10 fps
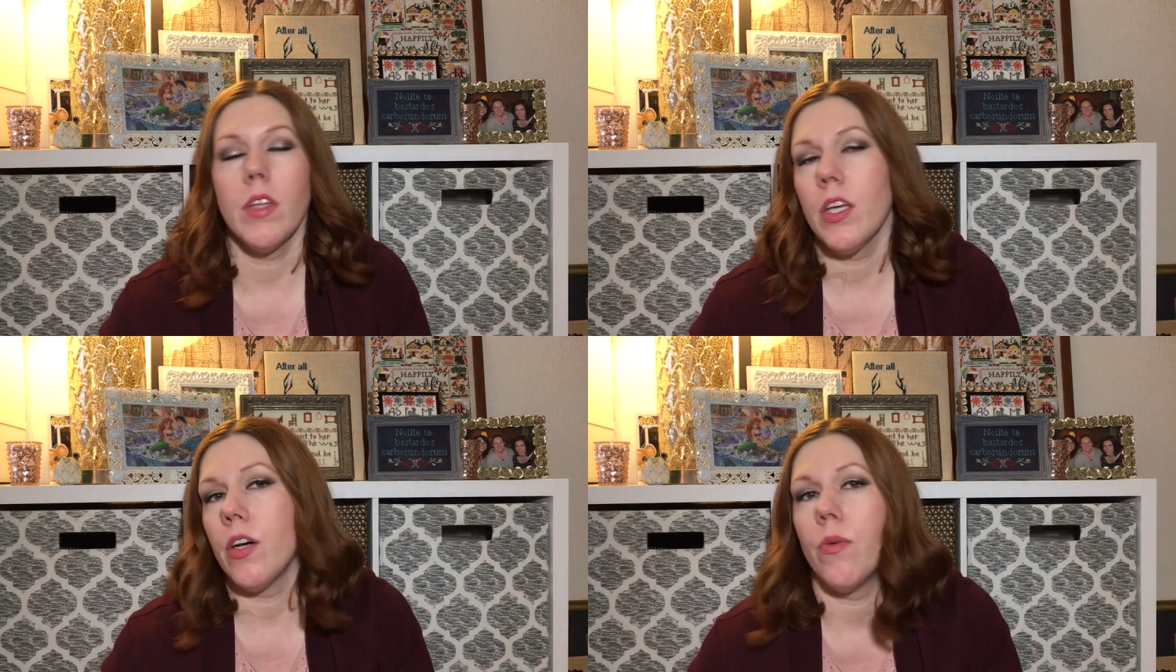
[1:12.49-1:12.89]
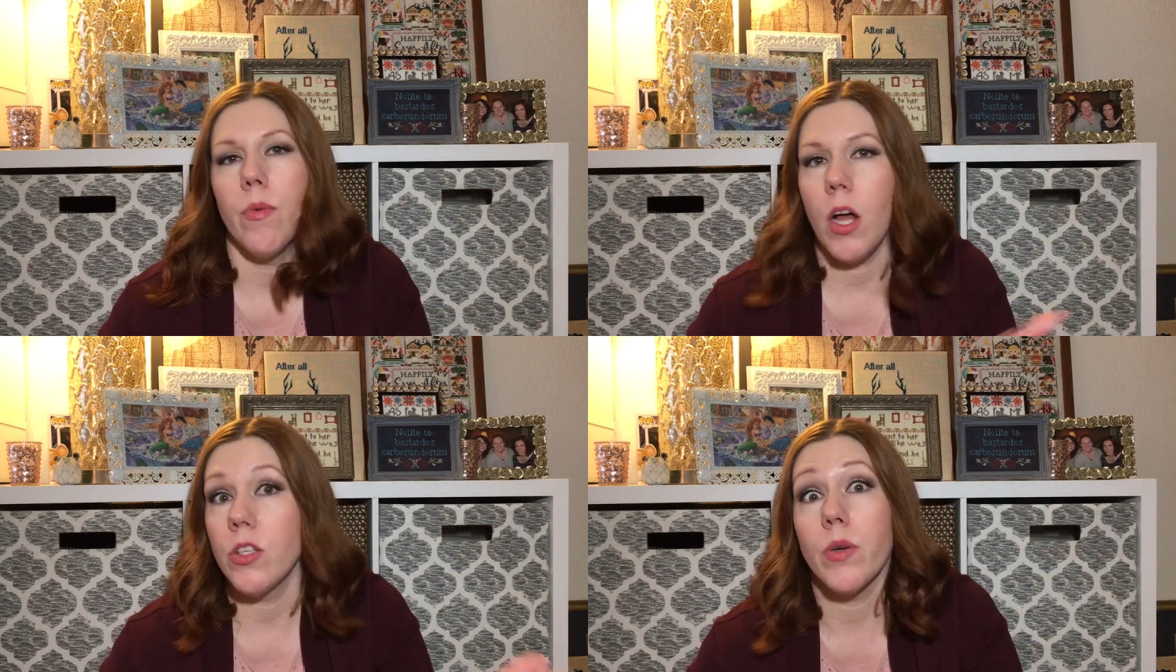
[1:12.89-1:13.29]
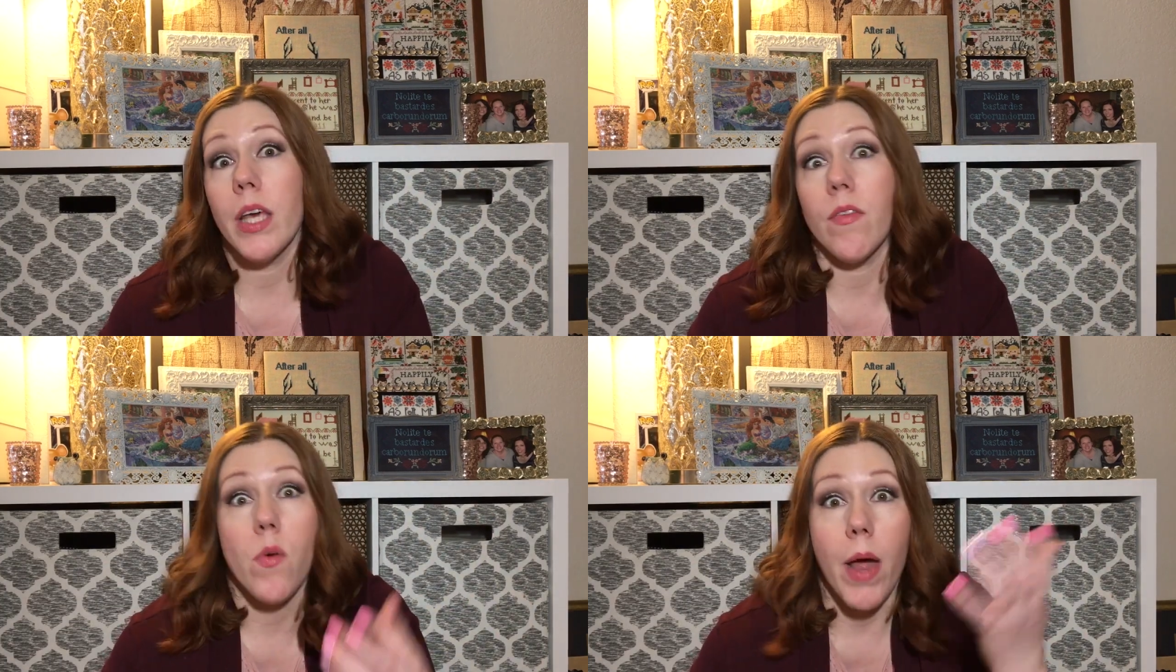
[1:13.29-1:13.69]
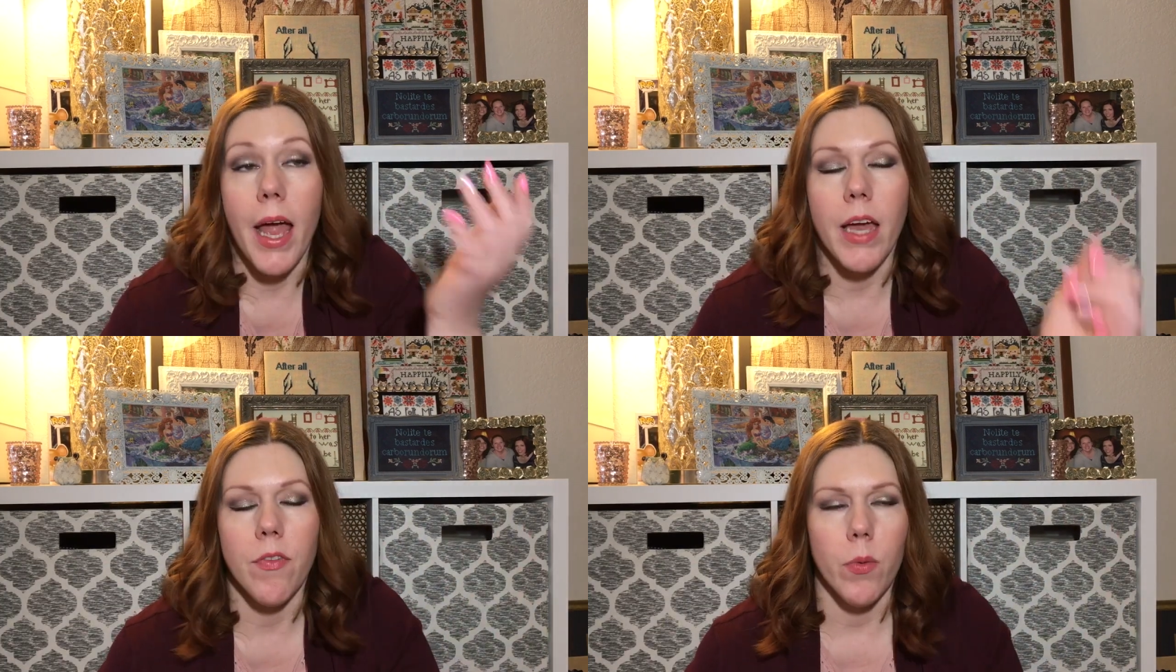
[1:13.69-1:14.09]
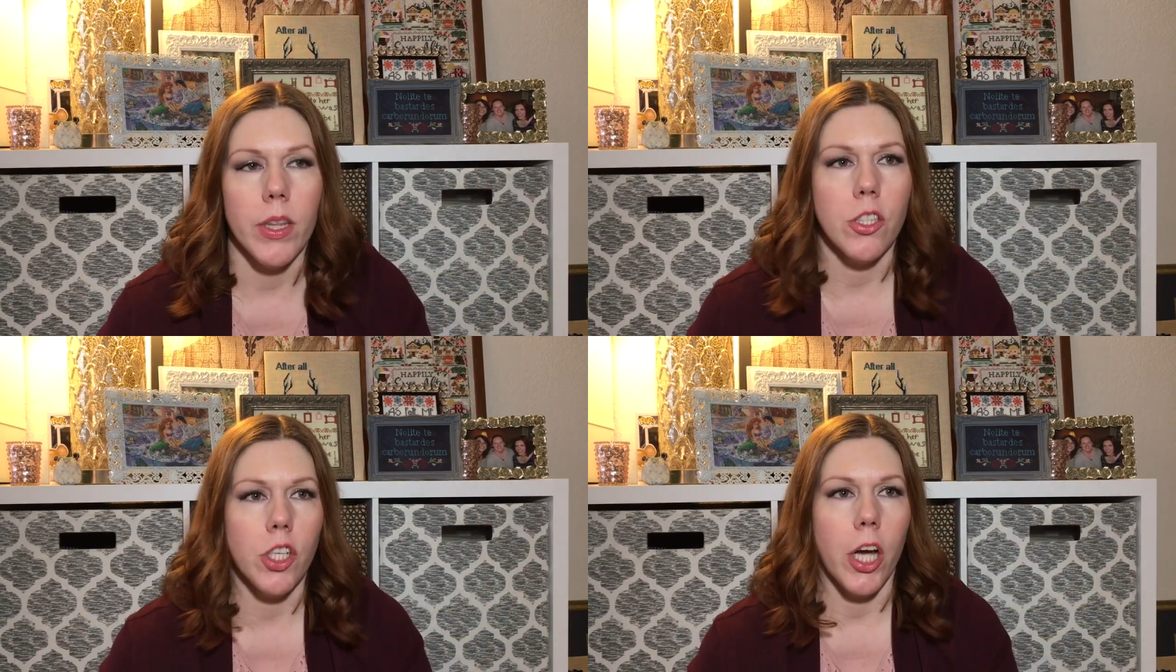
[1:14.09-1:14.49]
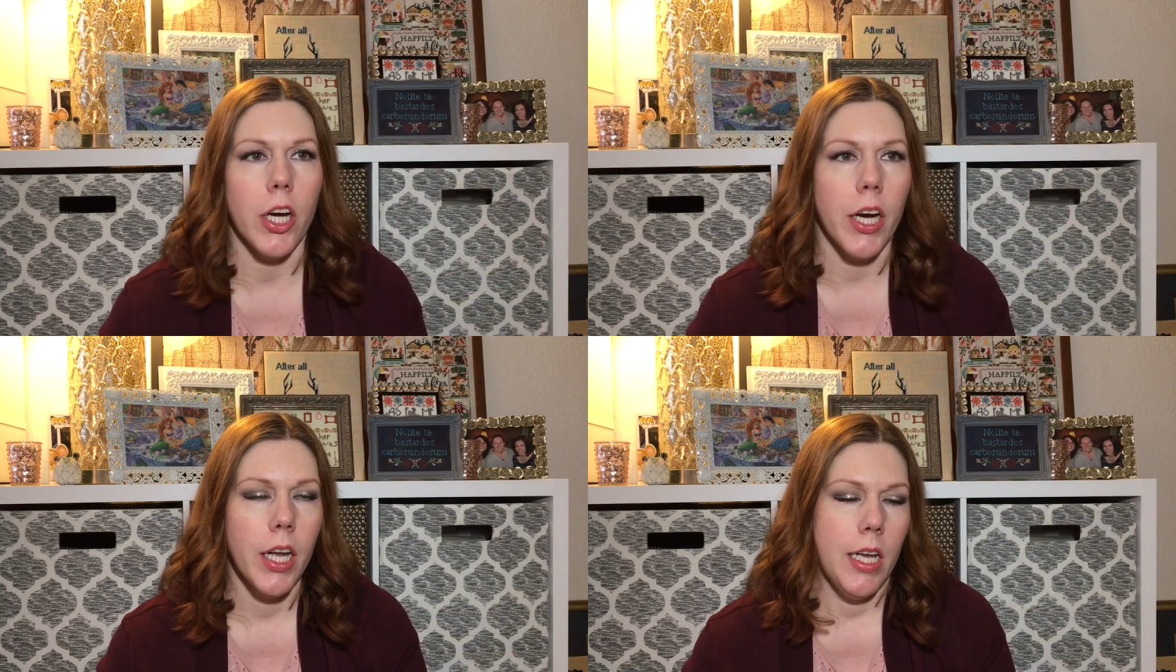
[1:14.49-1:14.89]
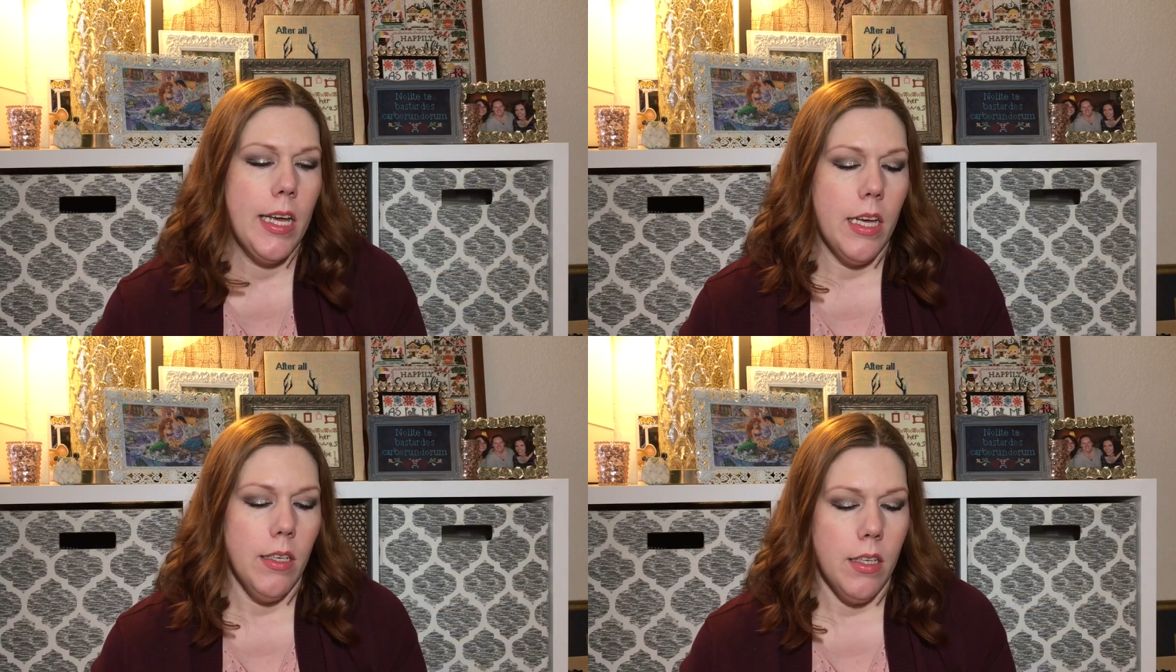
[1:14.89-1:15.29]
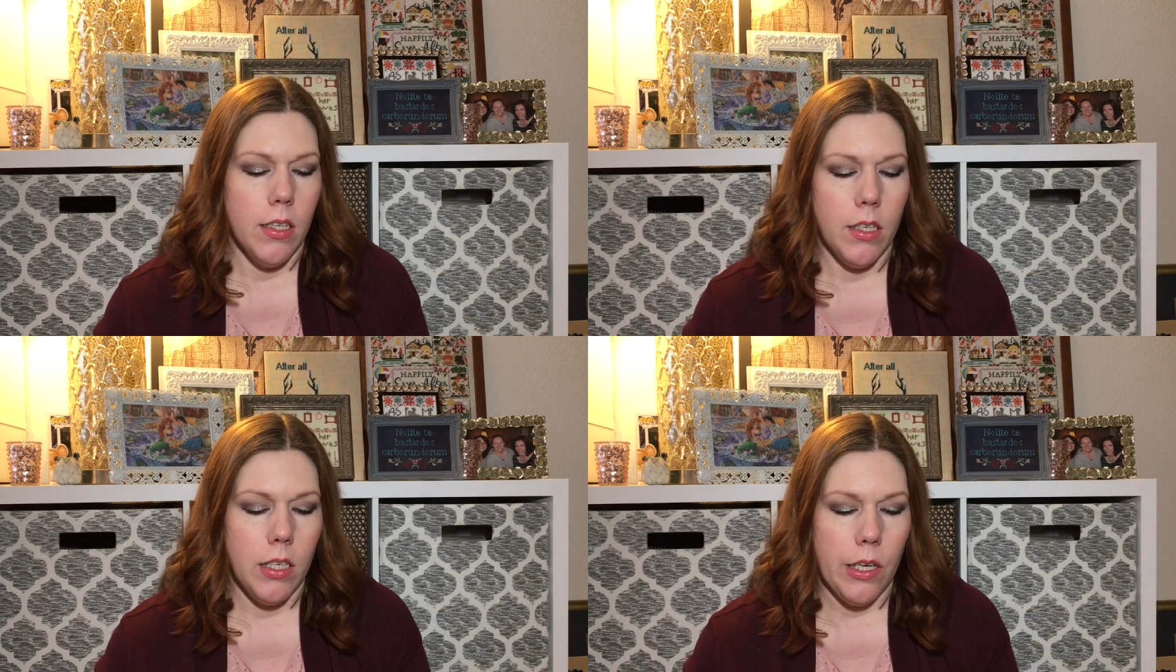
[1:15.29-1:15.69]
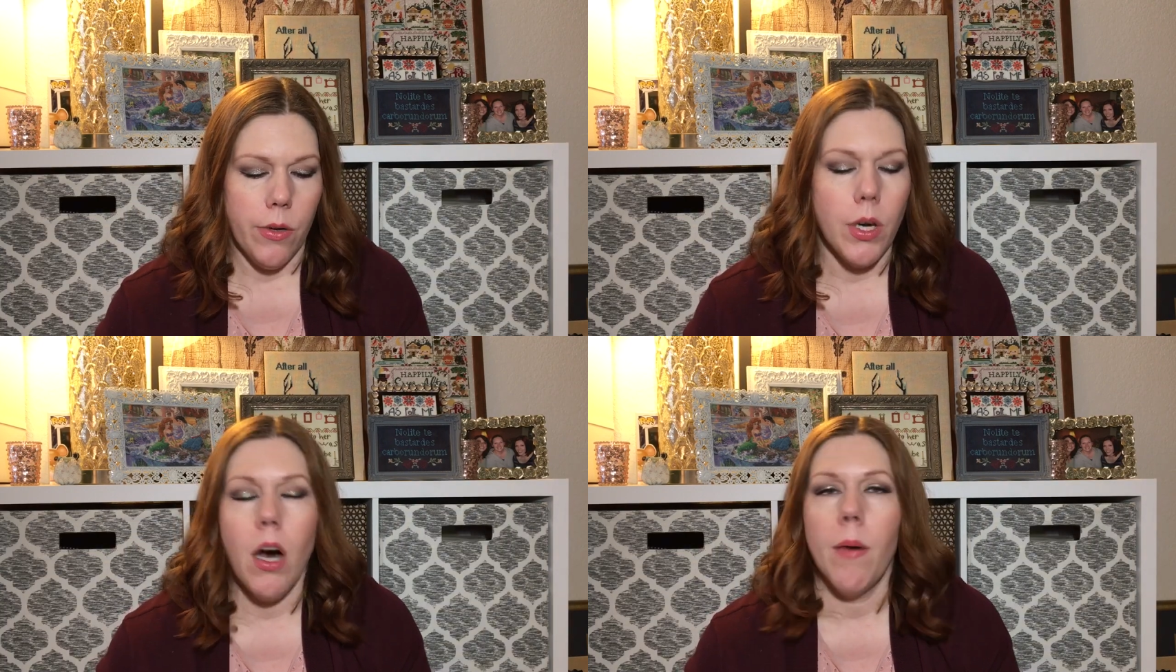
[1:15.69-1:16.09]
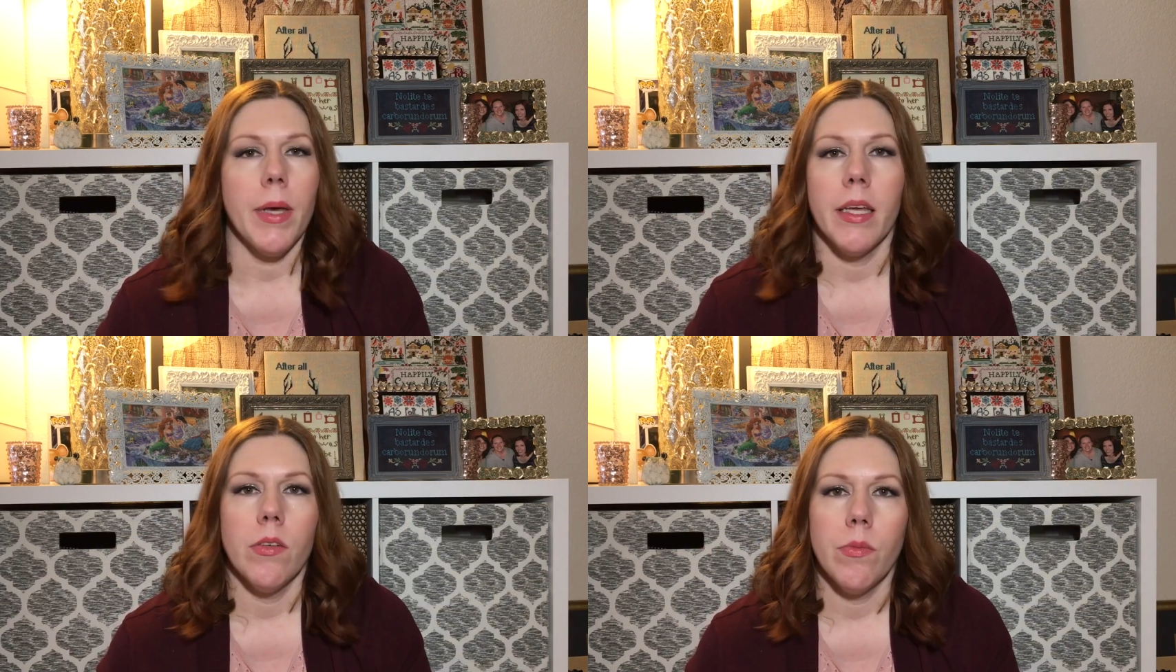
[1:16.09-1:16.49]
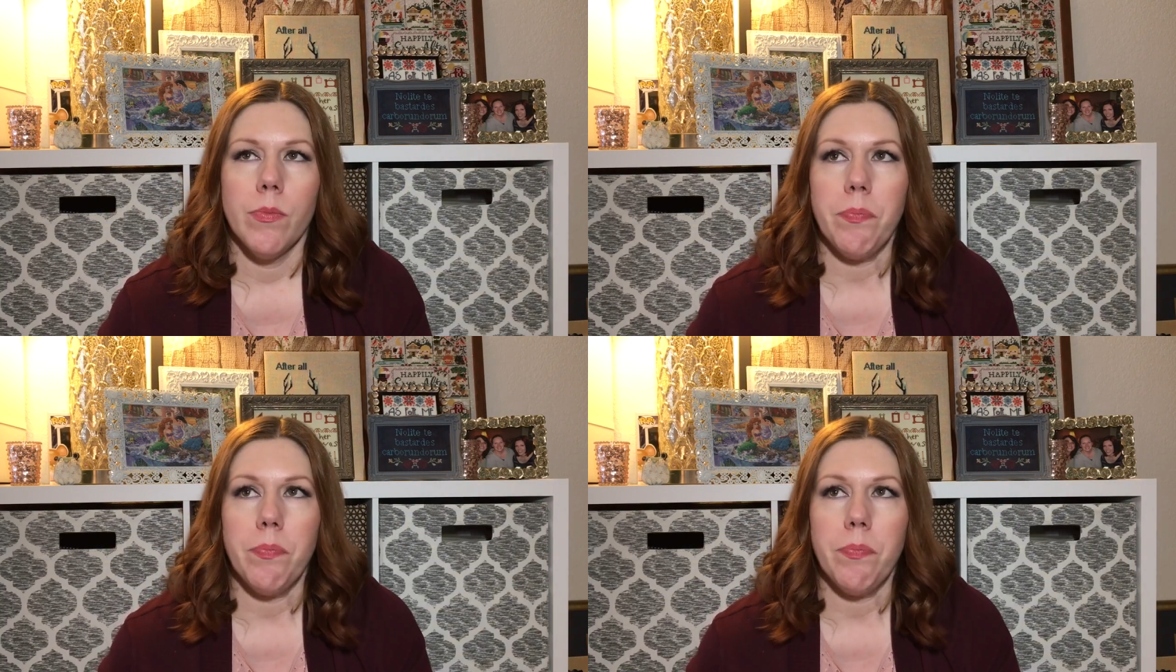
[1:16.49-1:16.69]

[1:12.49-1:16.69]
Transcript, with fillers: you know, I'll do a giveaway if you want the chart, you know, comment.